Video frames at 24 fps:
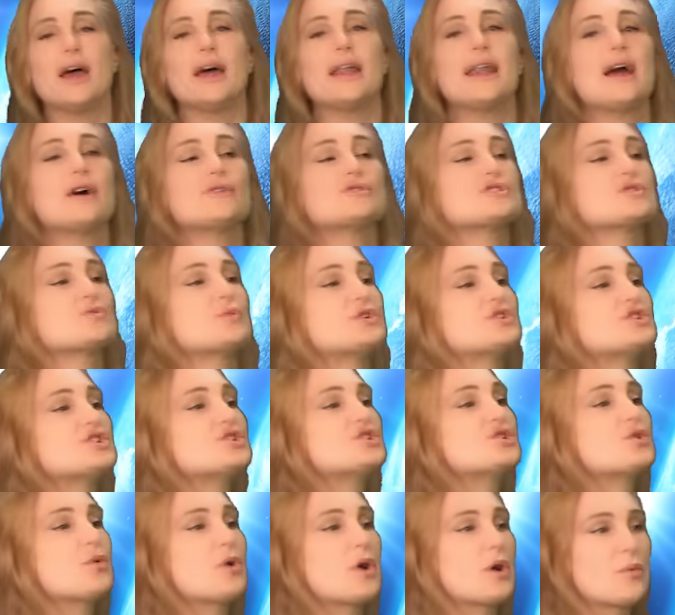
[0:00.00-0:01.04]
And now
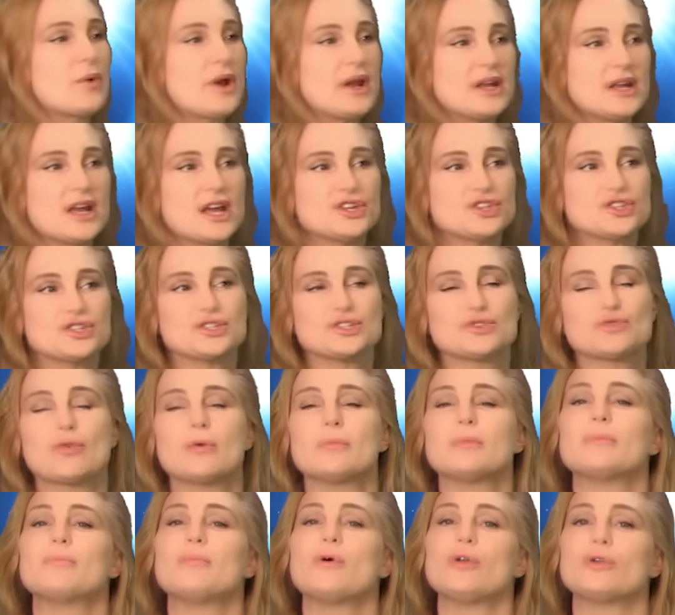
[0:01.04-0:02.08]
switching to our radiation
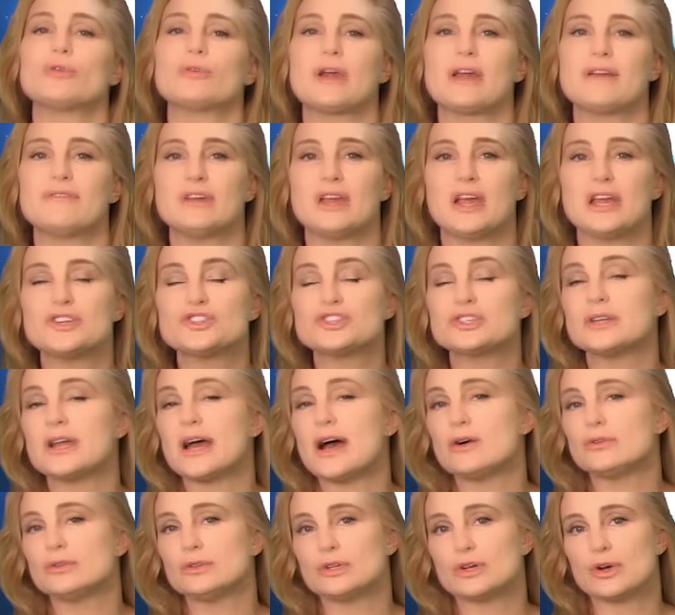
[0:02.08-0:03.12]
storm and polar aviation
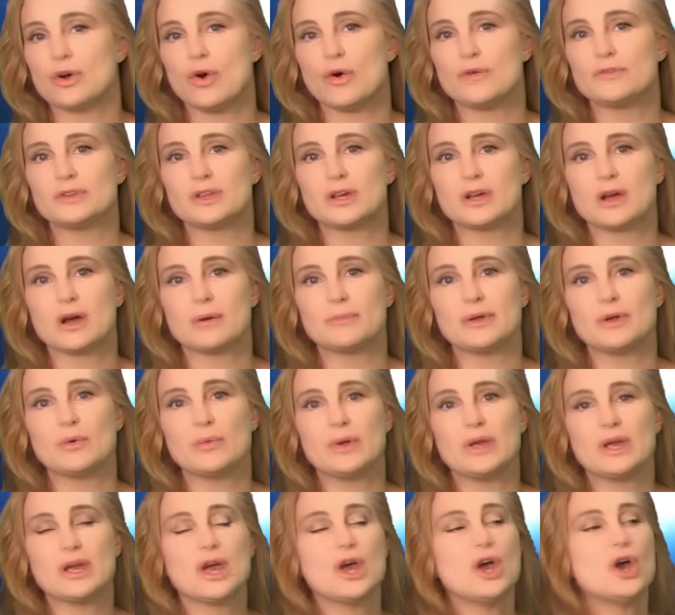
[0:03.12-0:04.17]
outlook over the coming
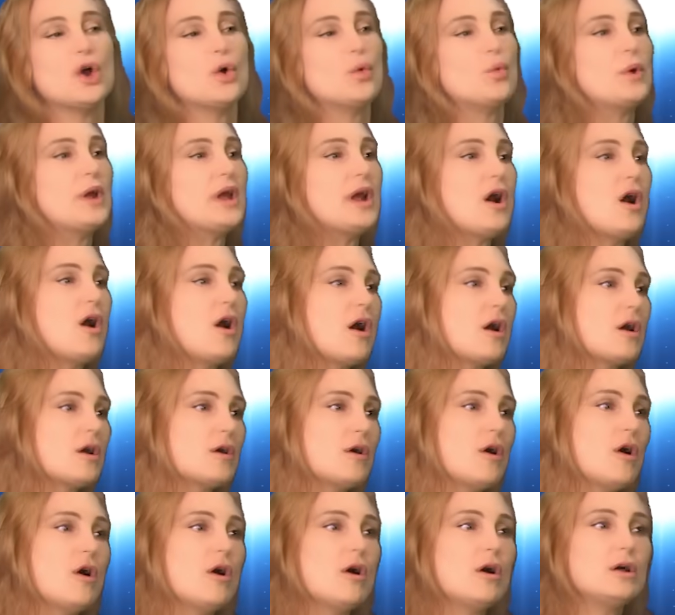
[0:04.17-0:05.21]
week, we
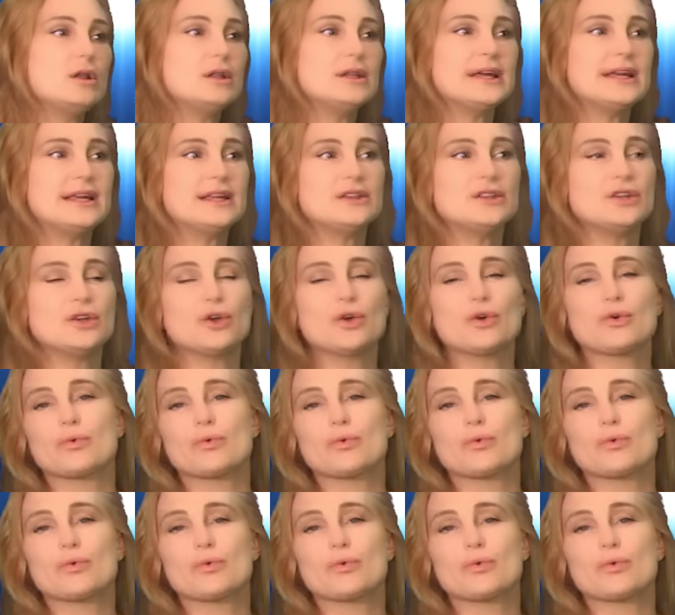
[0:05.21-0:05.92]
are all in the